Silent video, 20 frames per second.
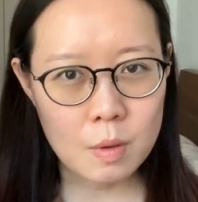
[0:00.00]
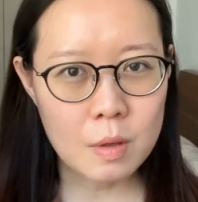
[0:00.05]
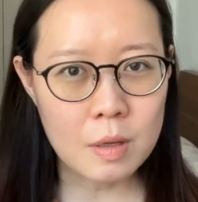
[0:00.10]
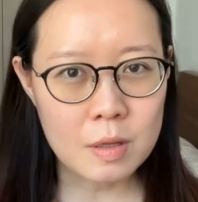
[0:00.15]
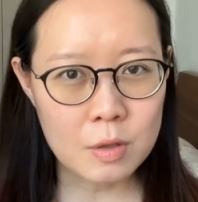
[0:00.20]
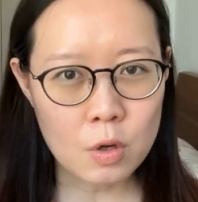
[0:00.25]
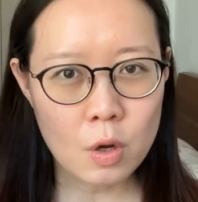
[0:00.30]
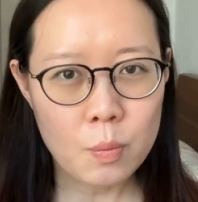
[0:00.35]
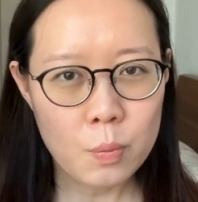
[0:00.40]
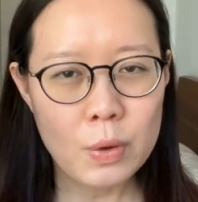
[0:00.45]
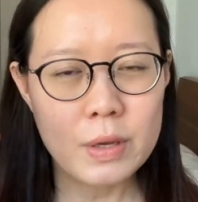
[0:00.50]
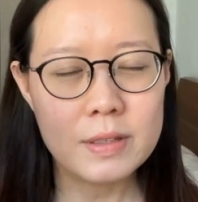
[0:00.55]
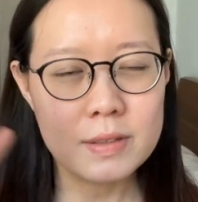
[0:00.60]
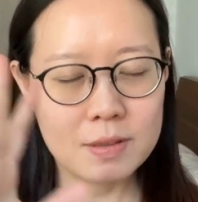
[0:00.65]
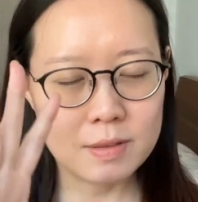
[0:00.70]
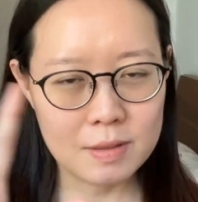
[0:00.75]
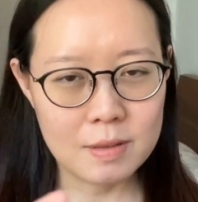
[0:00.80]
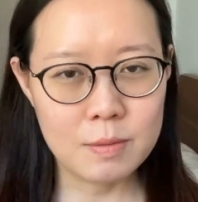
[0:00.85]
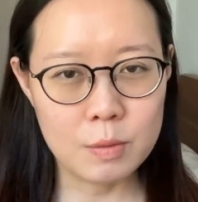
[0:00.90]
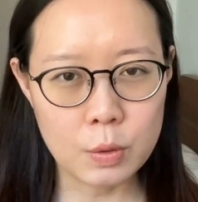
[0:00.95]
in your brain.
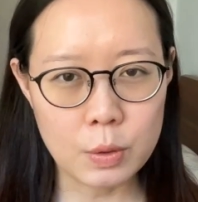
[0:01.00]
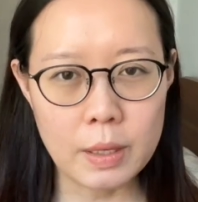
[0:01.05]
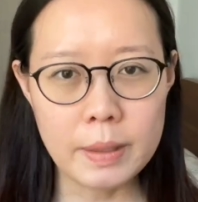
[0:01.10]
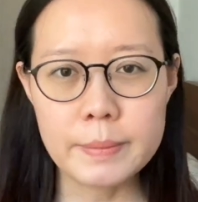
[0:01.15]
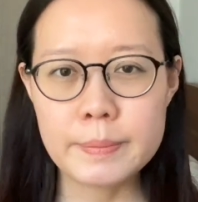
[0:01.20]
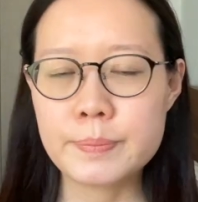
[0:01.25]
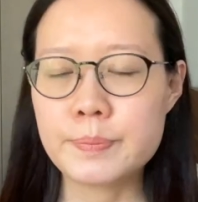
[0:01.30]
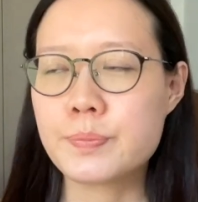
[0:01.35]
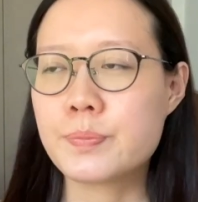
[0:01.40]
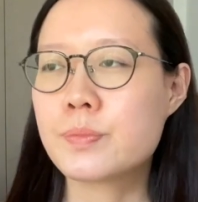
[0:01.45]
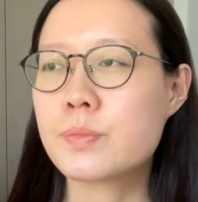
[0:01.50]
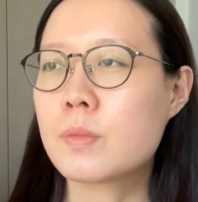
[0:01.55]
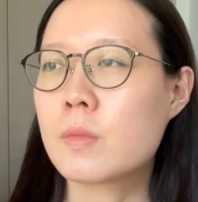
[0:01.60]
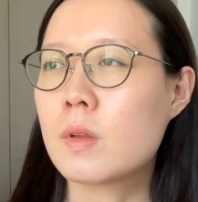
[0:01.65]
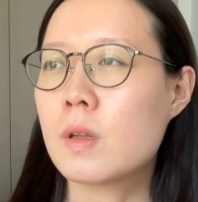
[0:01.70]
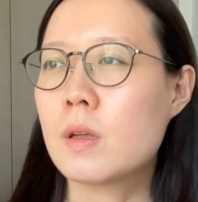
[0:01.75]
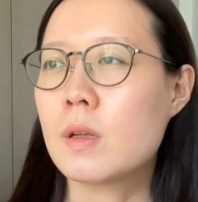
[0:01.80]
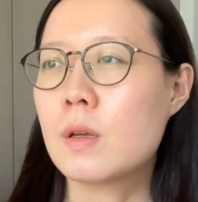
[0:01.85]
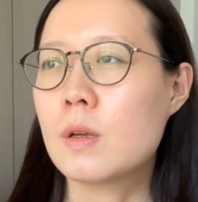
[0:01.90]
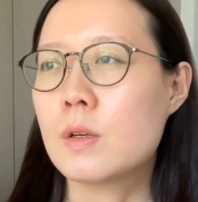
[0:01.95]
Okay?
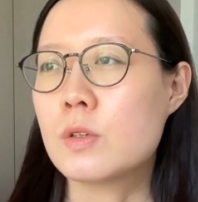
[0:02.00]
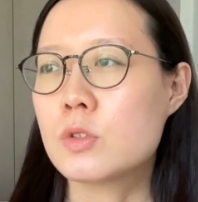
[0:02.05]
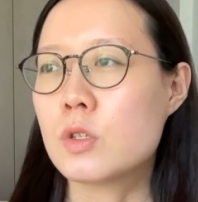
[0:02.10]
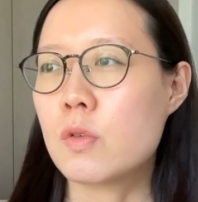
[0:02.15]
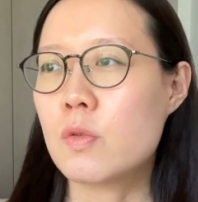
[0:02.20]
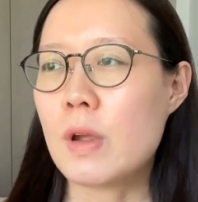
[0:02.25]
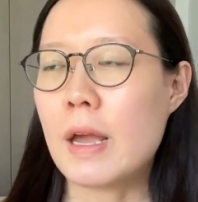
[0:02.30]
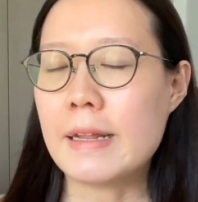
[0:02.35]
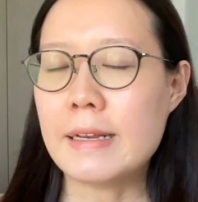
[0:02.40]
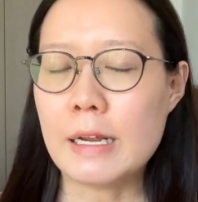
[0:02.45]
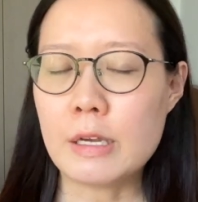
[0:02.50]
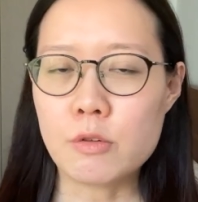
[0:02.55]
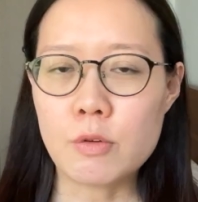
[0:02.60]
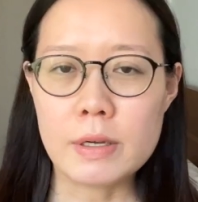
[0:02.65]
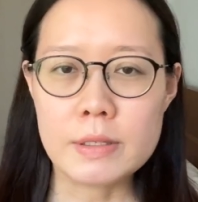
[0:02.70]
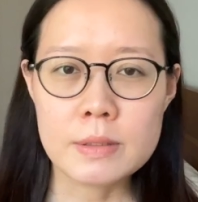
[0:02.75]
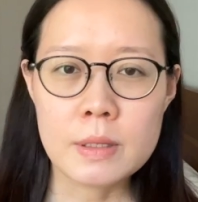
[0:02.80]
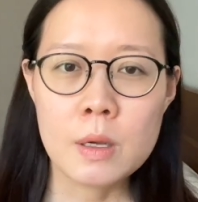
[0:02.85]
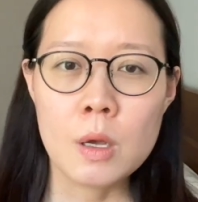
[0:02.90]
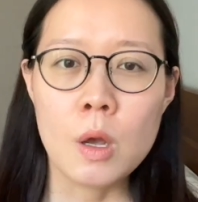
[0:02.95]
Sorry, I
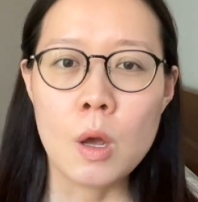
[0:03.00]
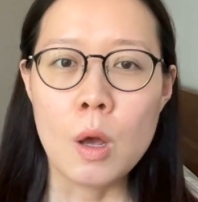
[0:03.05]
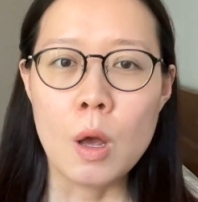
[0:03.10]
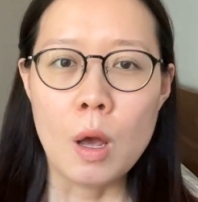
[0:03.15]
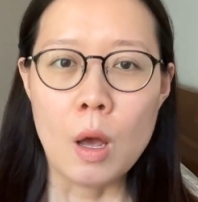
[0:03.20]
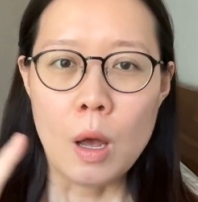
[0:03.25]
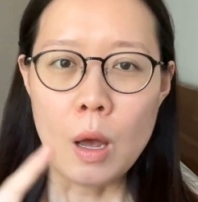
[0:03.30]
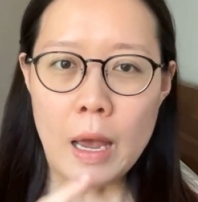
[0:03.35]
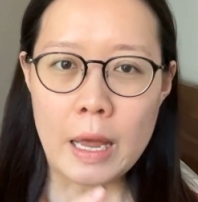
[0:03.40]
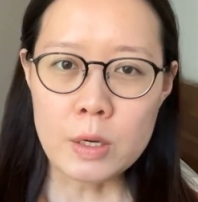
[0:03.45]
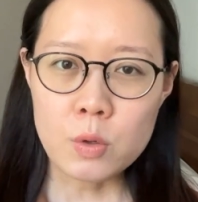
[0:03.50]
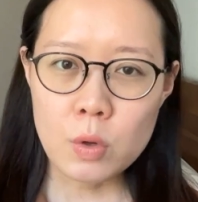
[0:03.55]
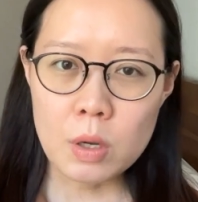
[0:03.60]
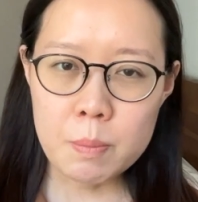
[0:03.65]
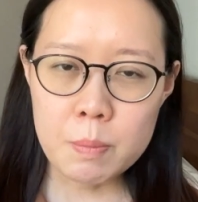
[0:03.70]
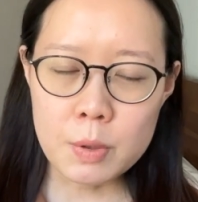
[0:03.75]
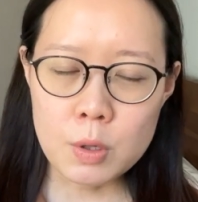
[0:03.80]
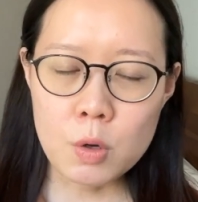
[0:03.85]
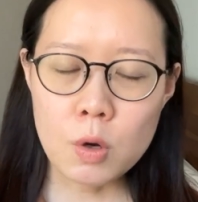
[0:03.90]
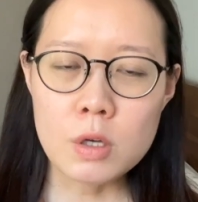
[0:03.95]
digress. Anyway,
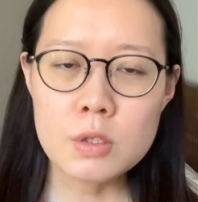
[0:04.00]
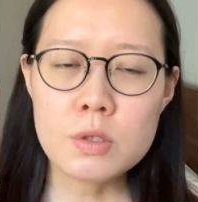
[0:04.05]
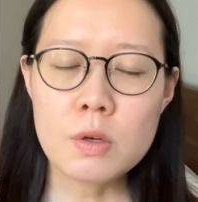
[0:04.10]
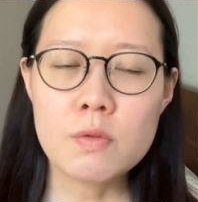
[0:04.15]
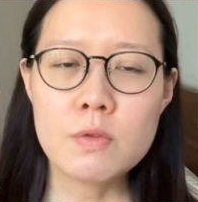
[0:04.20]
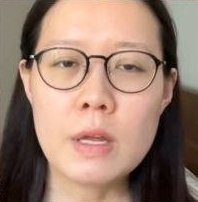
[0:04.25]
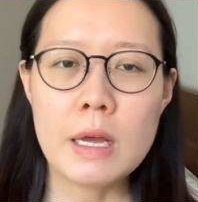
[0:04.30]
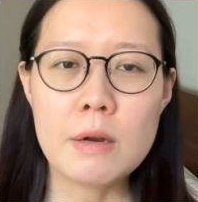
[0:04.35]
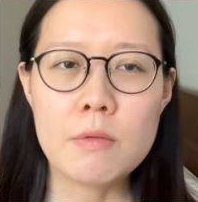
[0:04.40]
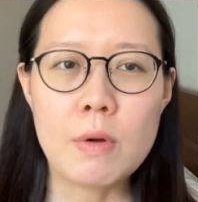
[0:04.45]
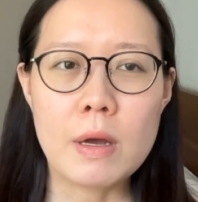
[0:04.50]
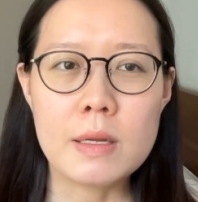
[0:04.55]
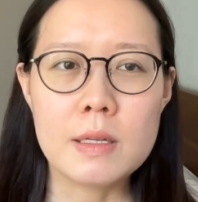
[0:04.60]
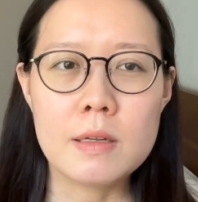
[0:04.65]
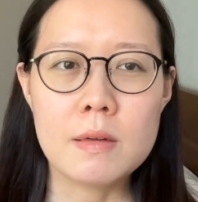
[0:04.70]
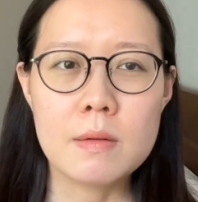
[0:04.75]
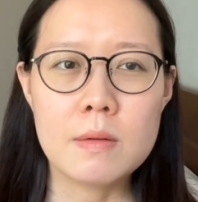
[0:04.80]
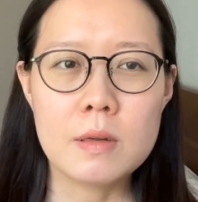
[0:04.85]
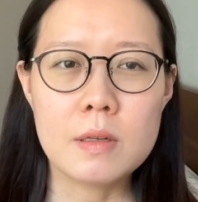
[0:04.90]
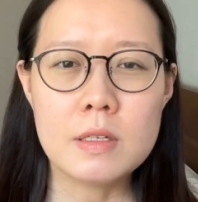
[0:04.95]
because of that, right,
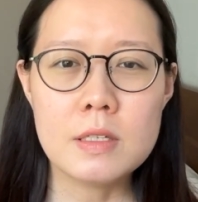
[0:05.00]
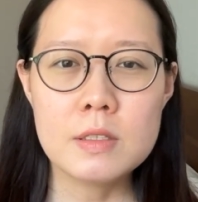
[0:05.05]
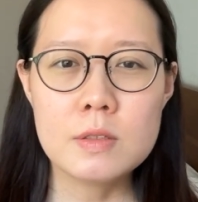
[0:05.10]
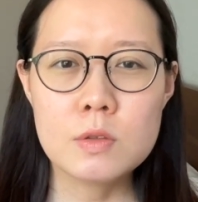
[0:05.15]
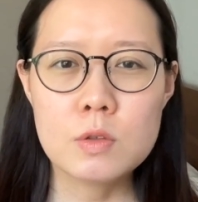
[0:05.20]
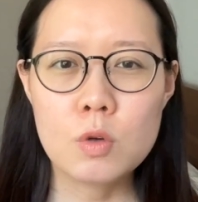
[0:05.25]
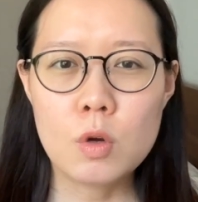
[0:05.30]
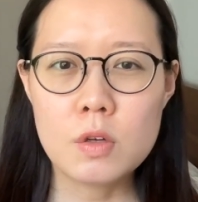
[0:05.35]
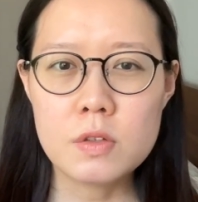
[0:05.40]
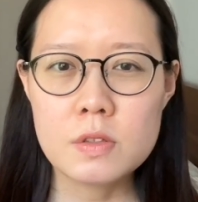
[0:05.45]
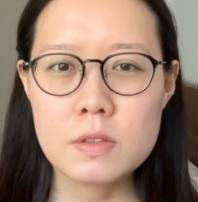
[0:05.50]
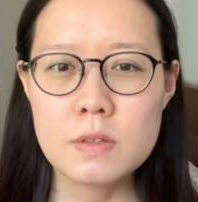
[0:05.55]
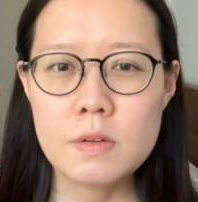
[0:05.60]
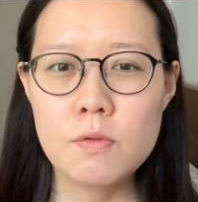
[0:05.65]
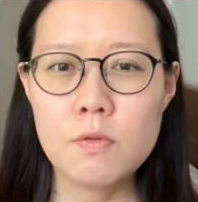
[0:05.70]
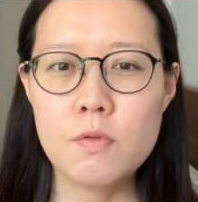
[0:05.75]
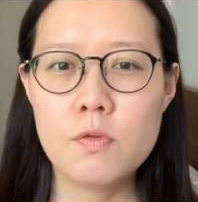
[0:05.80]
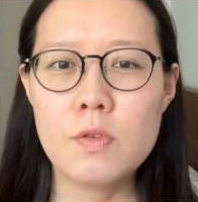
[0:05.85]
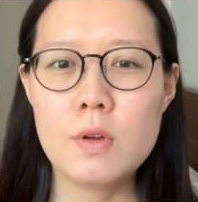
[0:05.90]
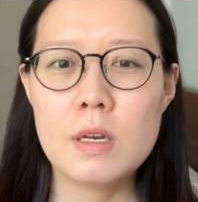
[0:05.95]
this
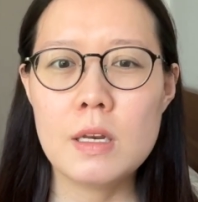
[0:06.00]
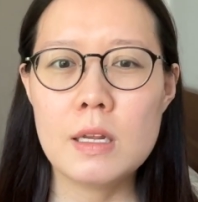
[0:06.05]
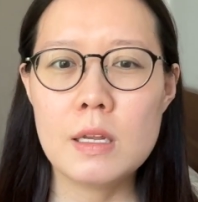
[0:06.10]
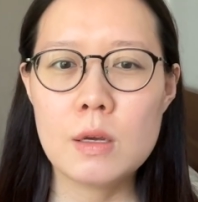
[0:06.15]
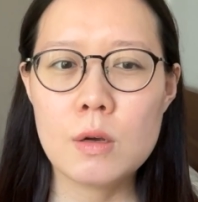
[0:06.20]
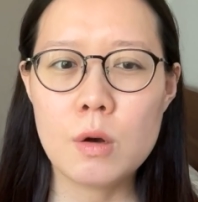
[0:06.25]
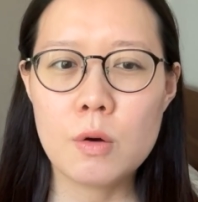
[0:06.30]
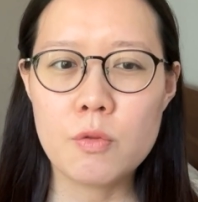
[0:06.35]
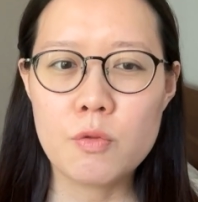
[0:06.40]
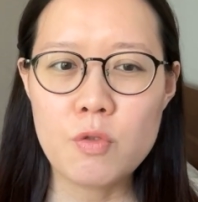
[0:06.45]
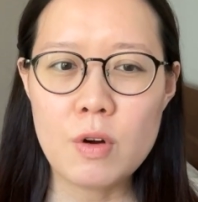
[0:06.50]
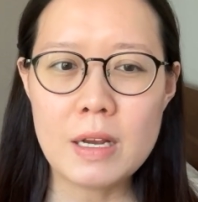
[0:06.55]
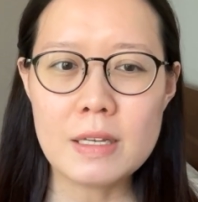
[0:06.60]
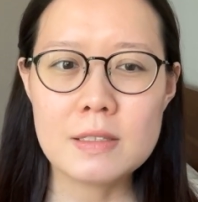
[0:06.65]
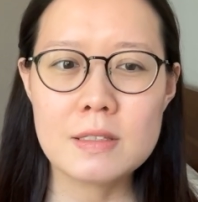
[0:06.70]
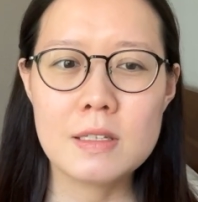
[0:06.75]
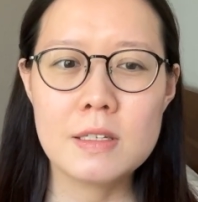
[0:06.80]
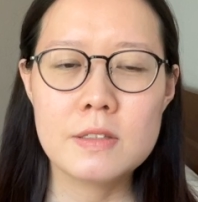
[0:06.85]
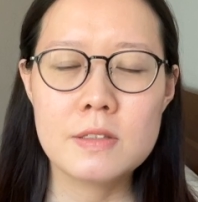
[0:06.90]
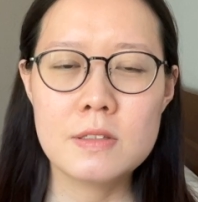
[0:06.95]
constant feeling of
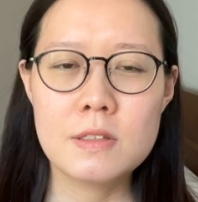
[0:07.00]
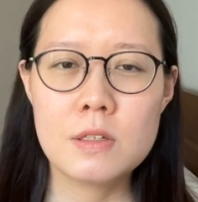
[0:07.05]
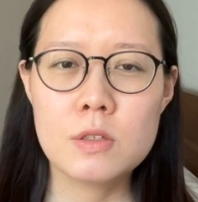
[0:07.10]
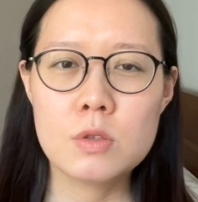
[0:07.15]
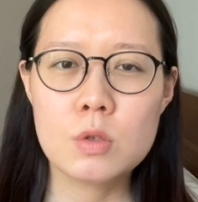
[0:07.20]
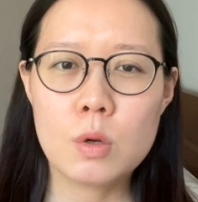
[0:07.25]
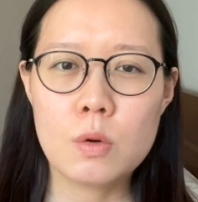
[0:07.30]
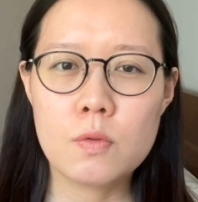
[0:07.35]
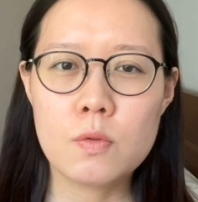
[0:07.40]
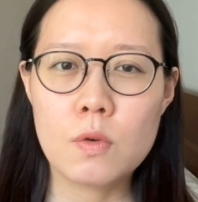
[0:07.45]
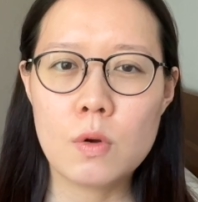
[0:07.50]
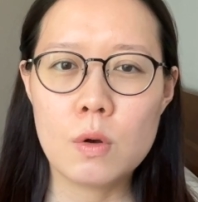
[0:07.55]
restlessness, and